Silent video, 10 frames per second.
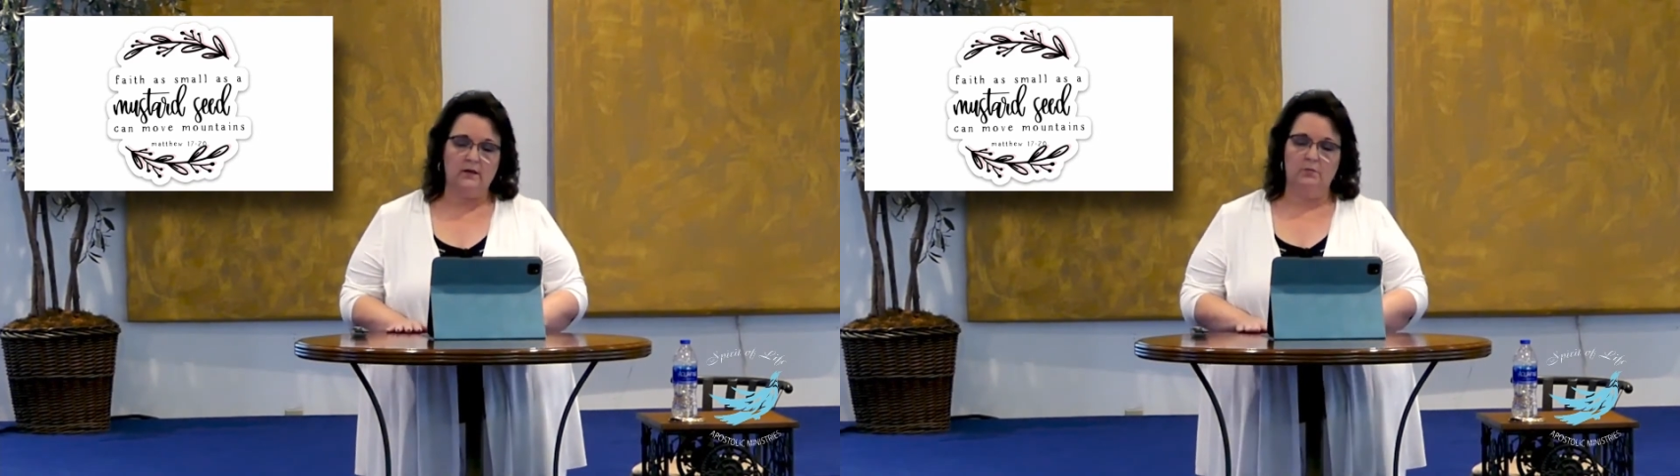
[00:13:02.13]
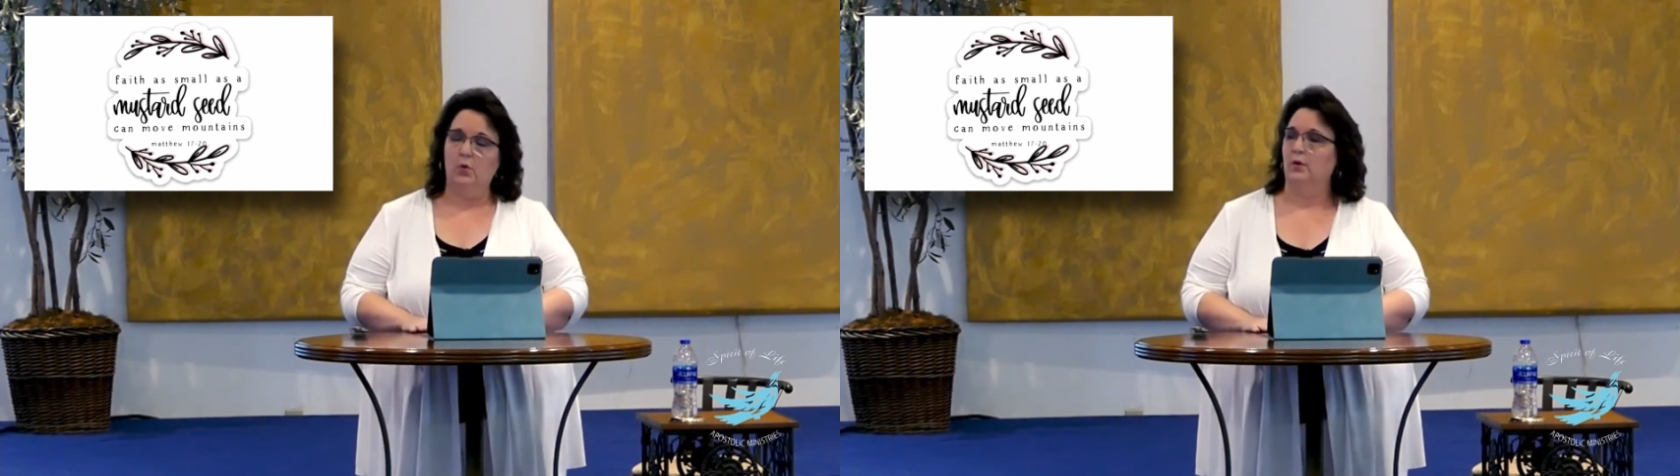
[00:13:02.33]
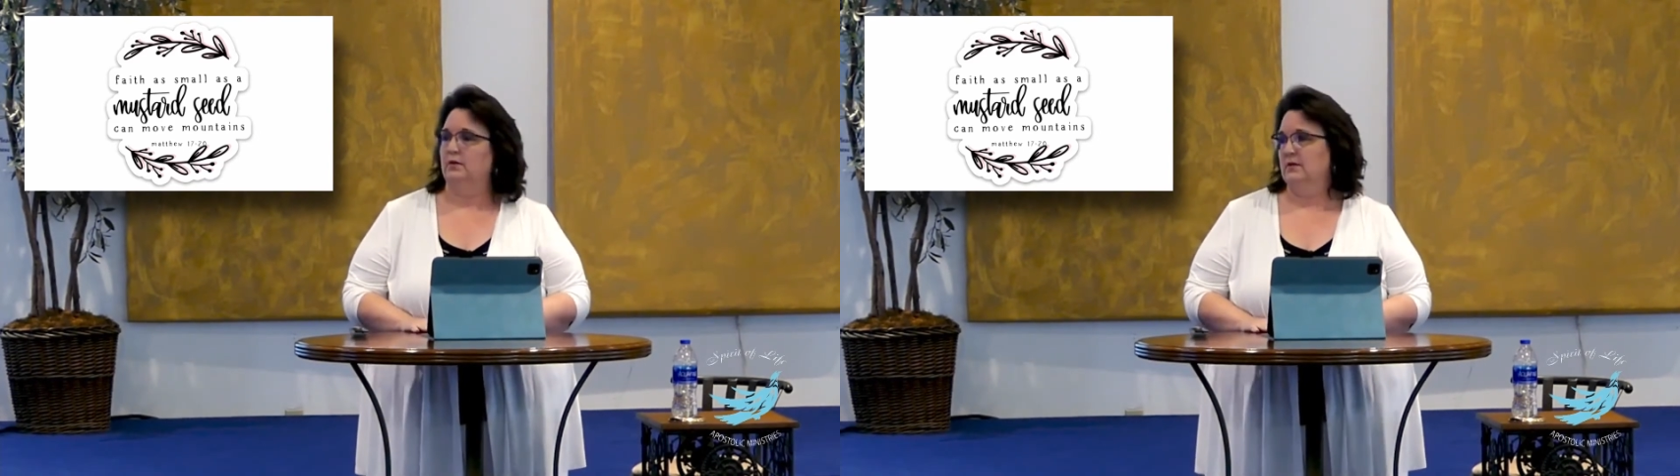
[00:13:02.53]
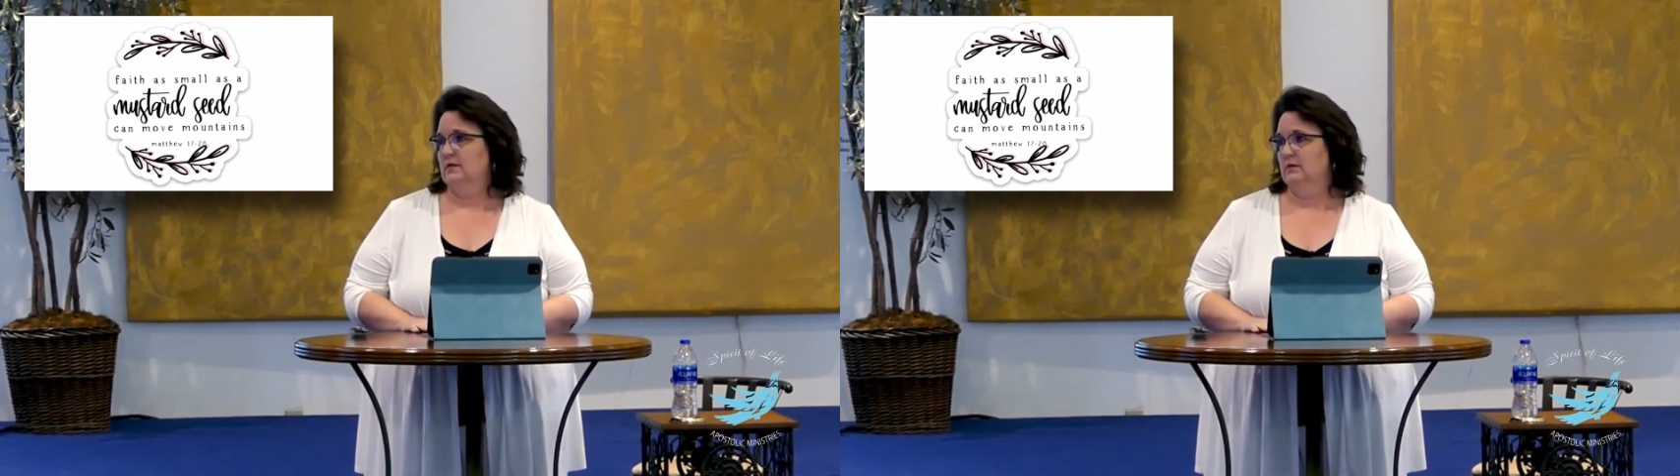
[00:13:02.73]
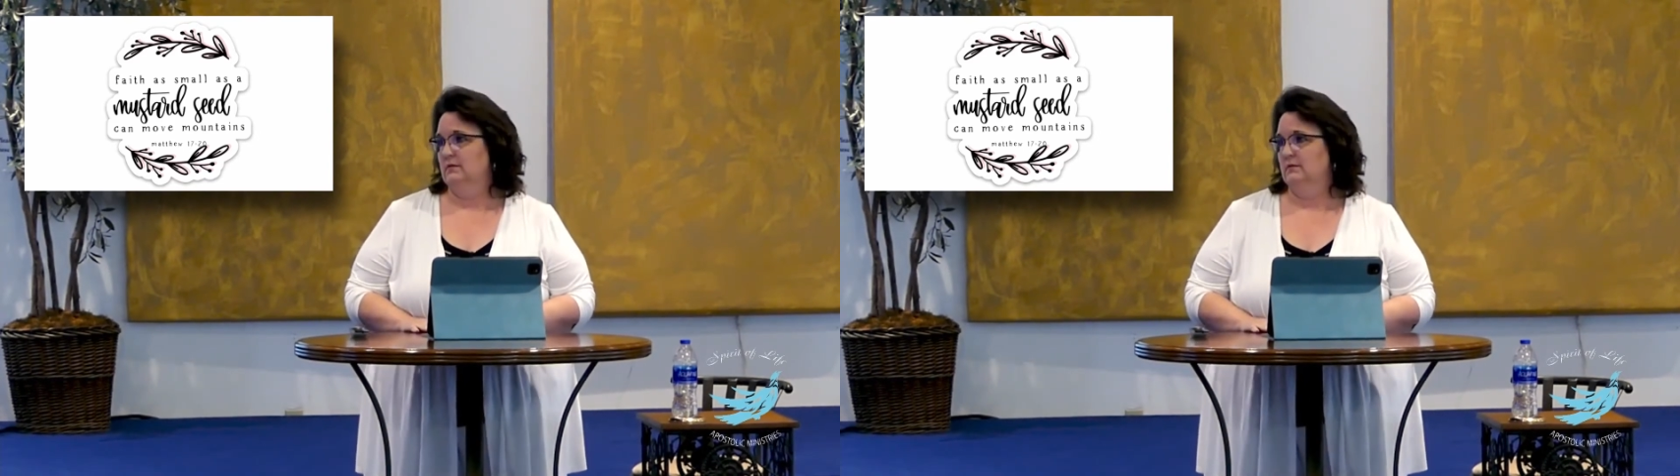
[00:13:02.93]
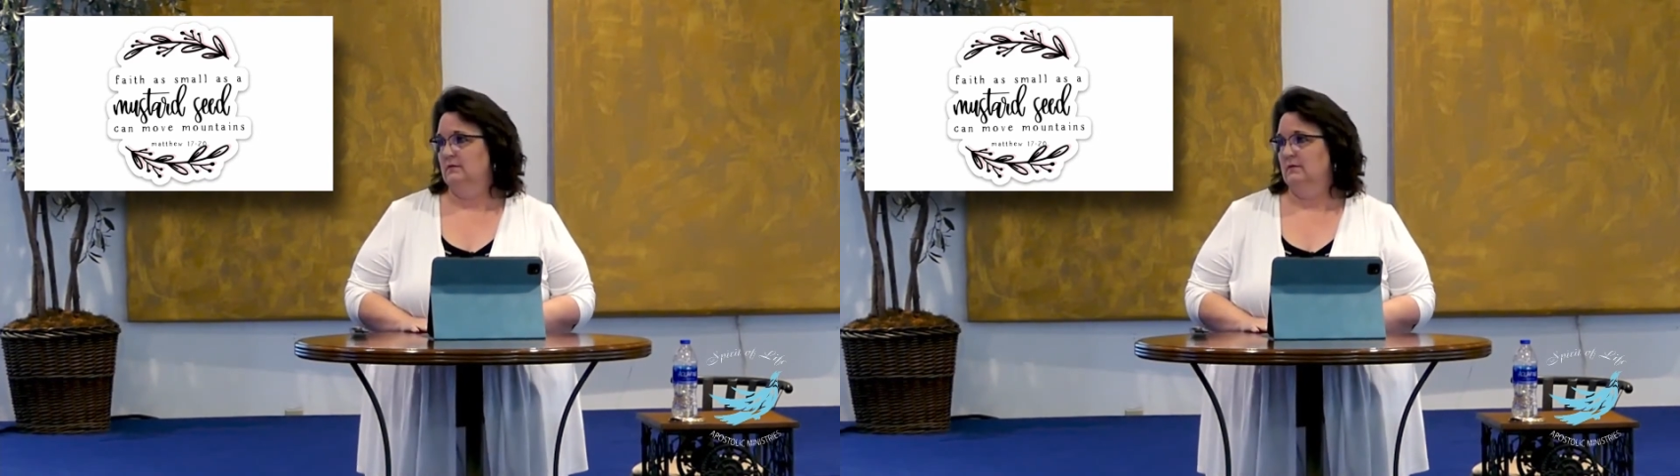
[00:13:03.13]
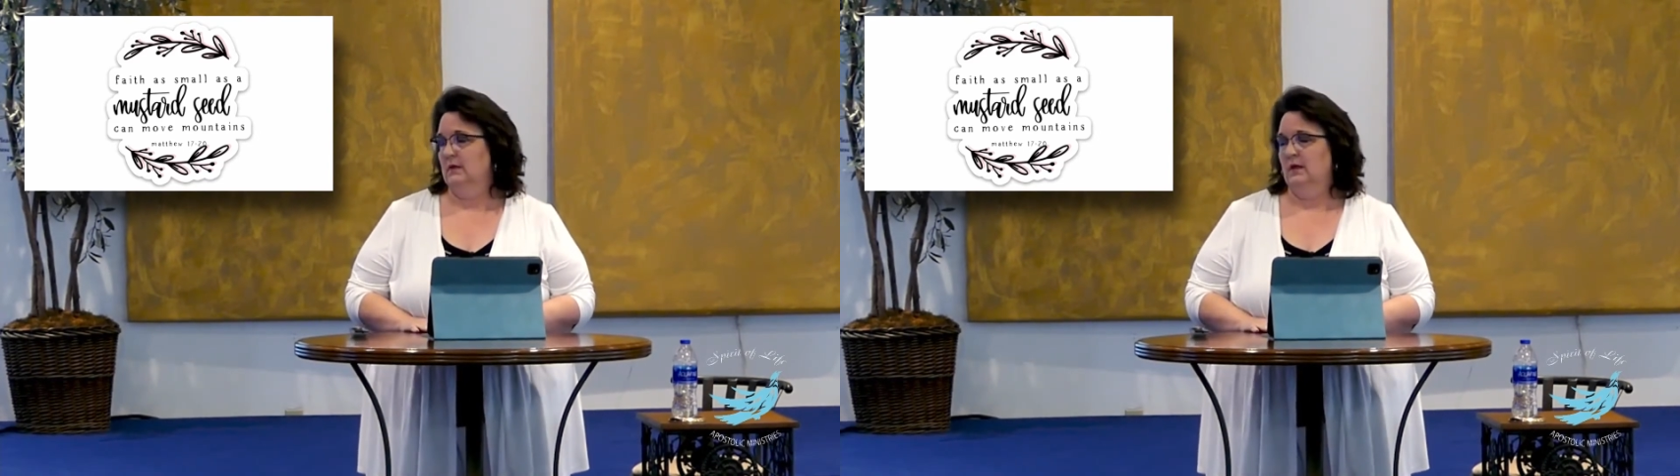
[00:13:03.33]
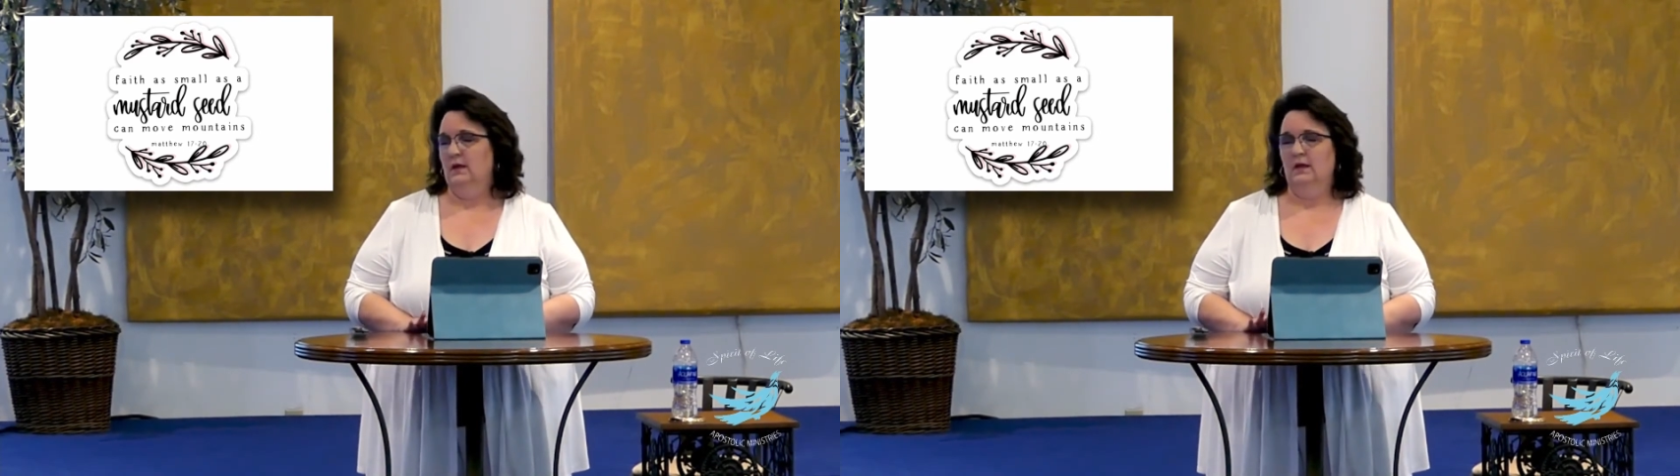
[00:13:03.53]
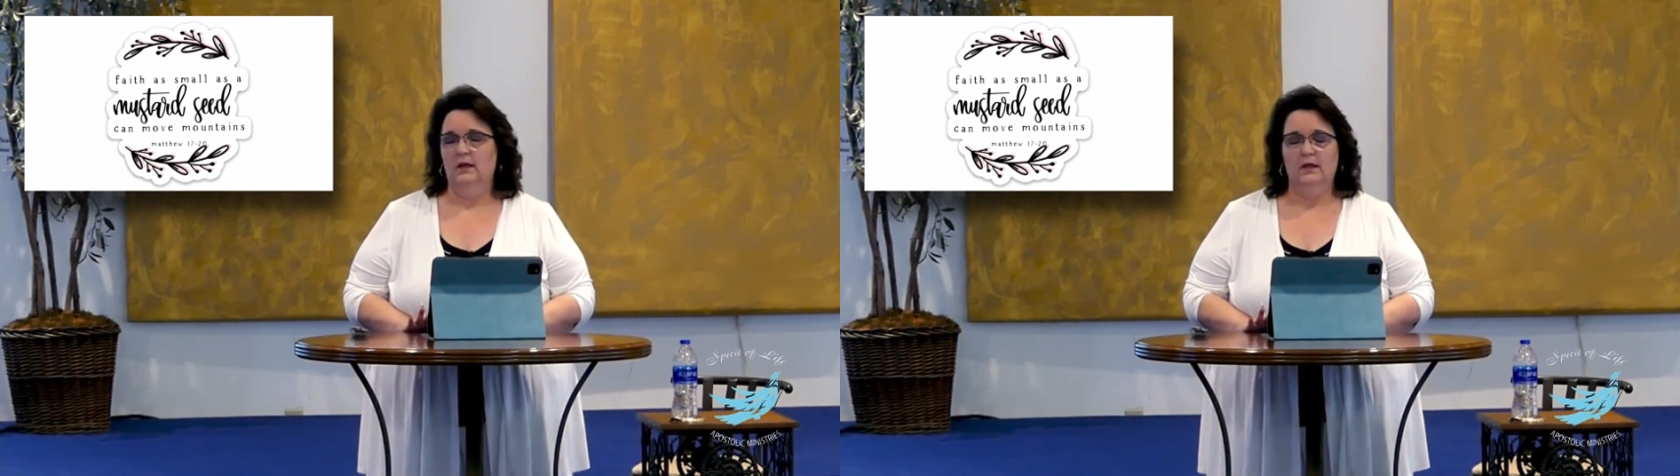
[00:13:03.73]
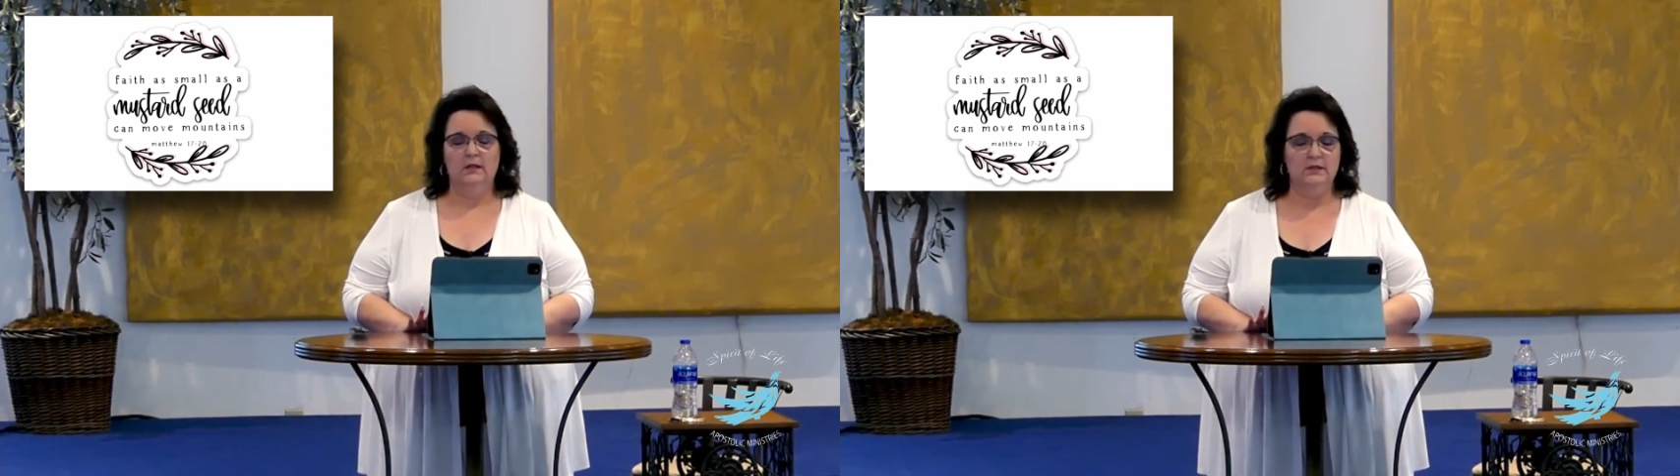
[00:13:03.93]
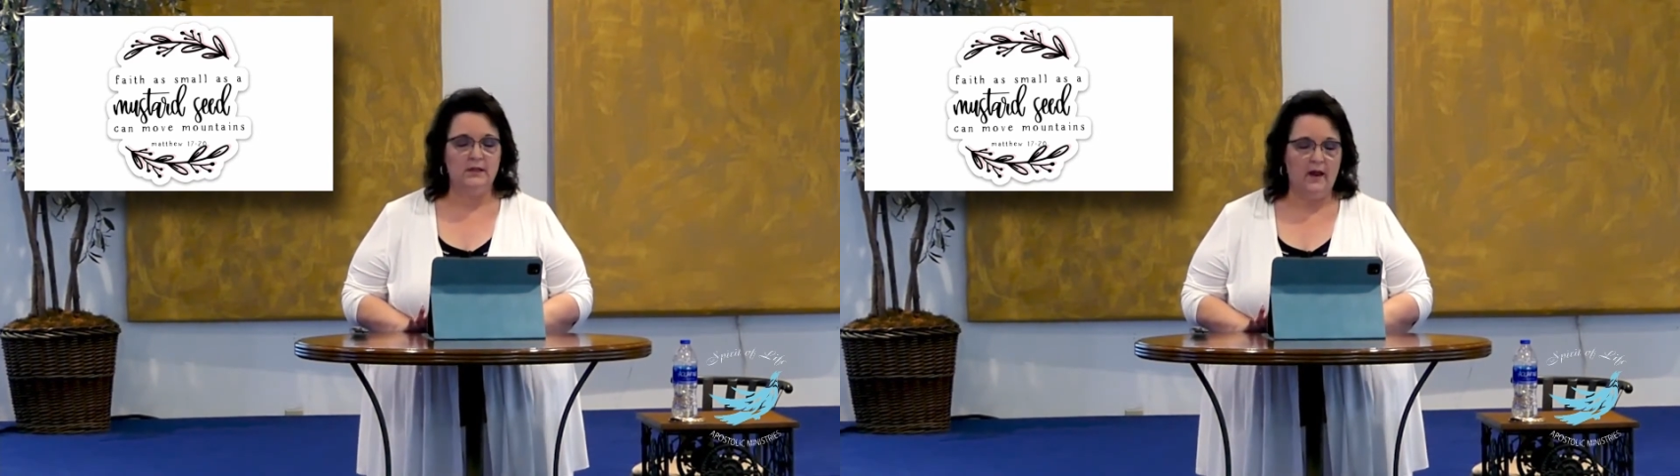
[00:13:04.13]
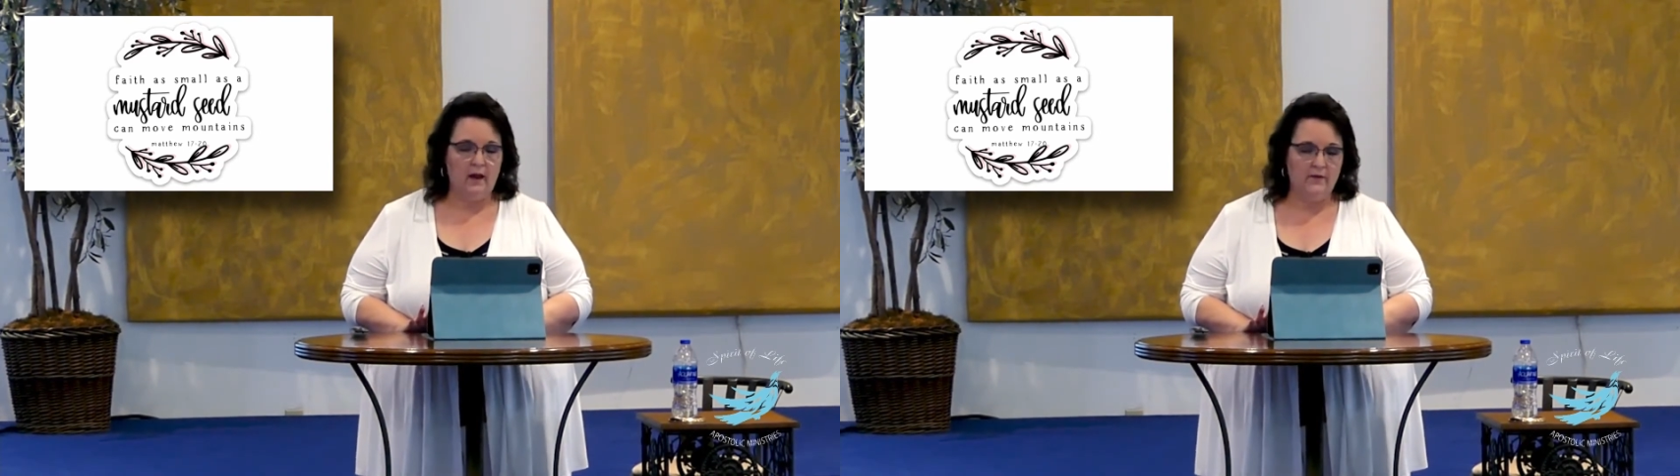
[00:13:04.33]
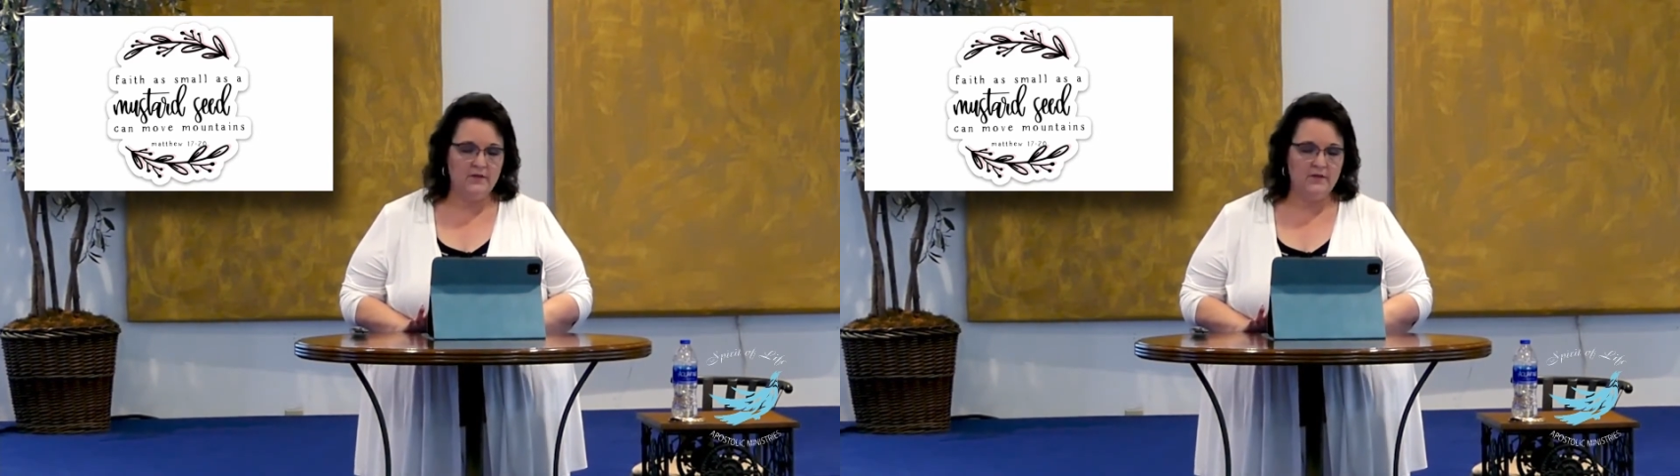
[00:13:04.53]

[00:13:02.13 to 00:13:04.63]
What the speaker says: important to have